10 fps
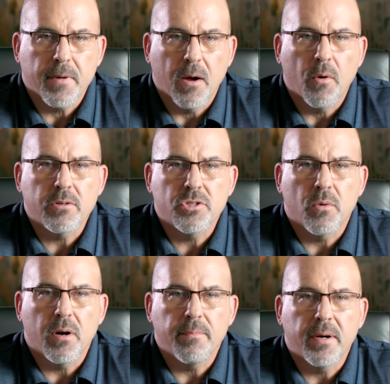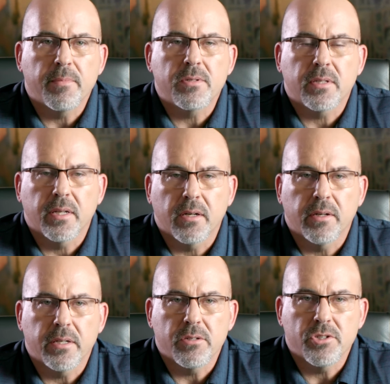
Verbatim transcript: I want to show our members the carrier's